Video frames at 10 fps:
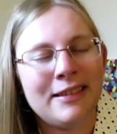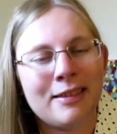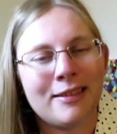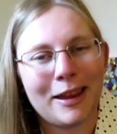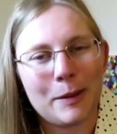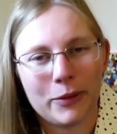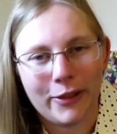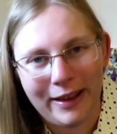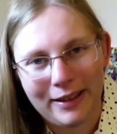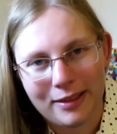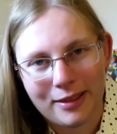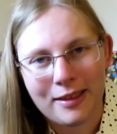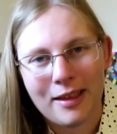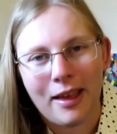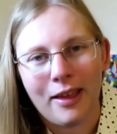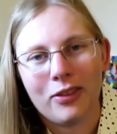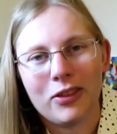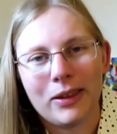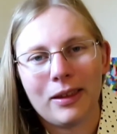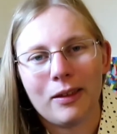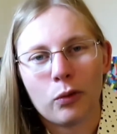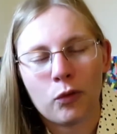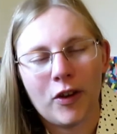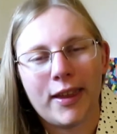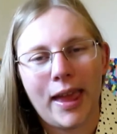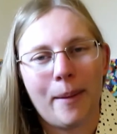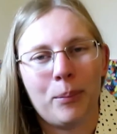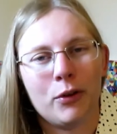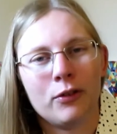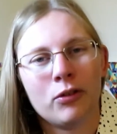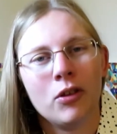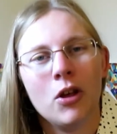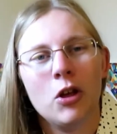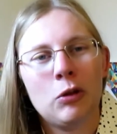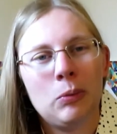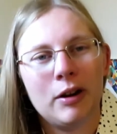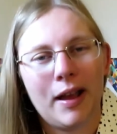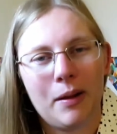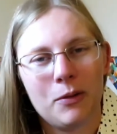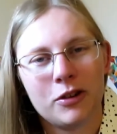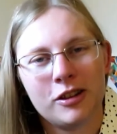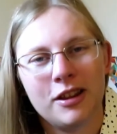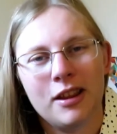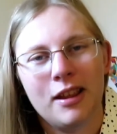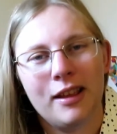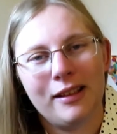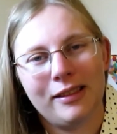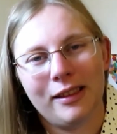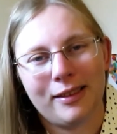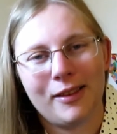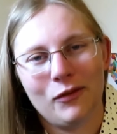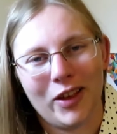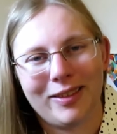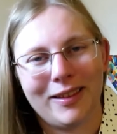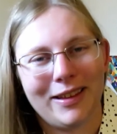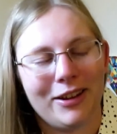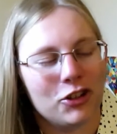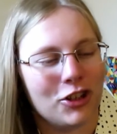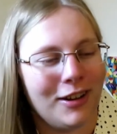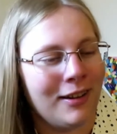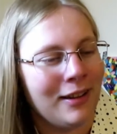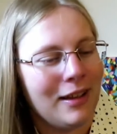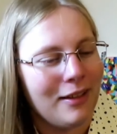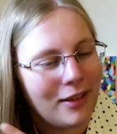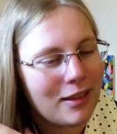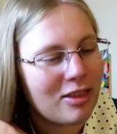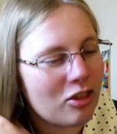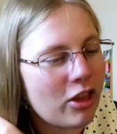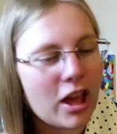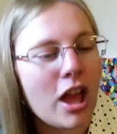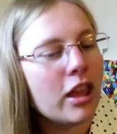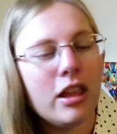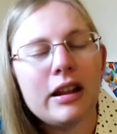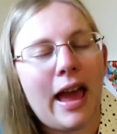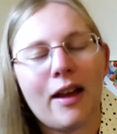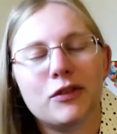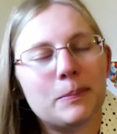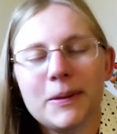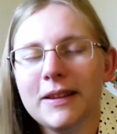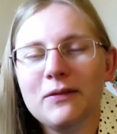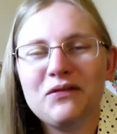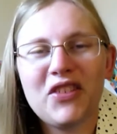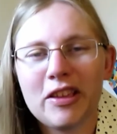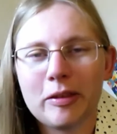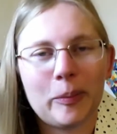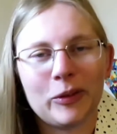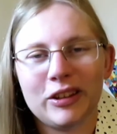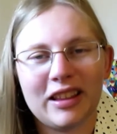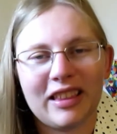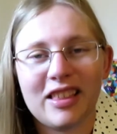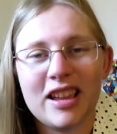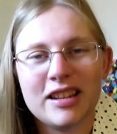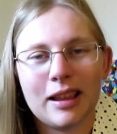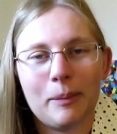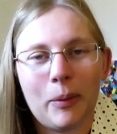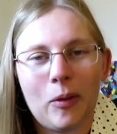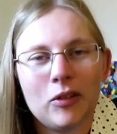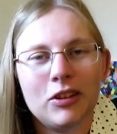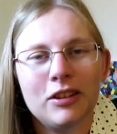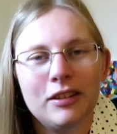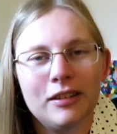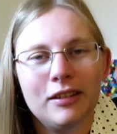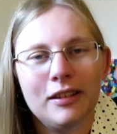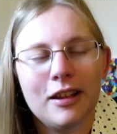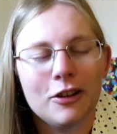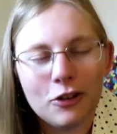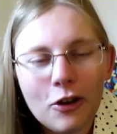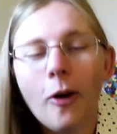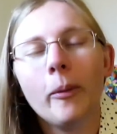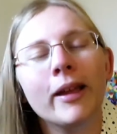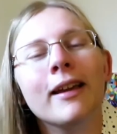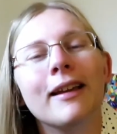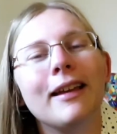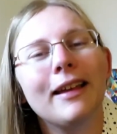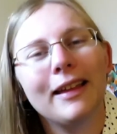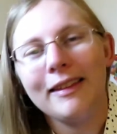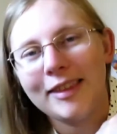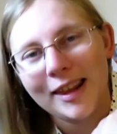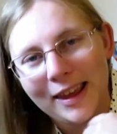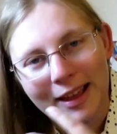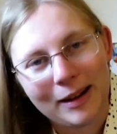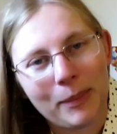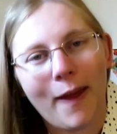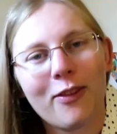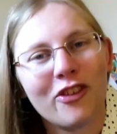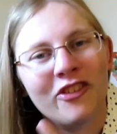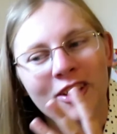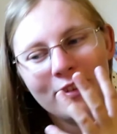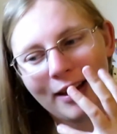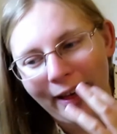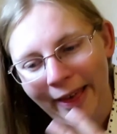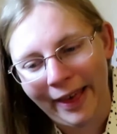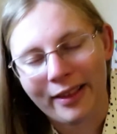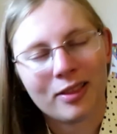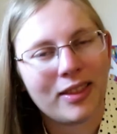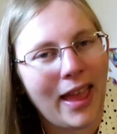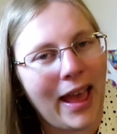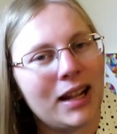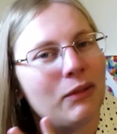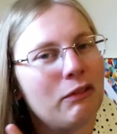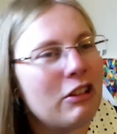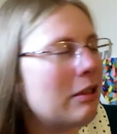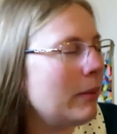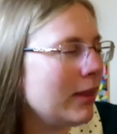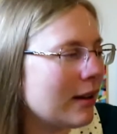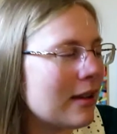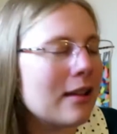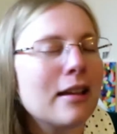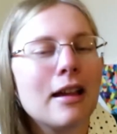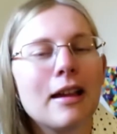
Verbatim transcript: destabilize the three campers who are out in this investigation. Like, it's just like, you'd have to be invisible to get the lightning bolt, knowing that Annabeth has the Hat of Invisibility.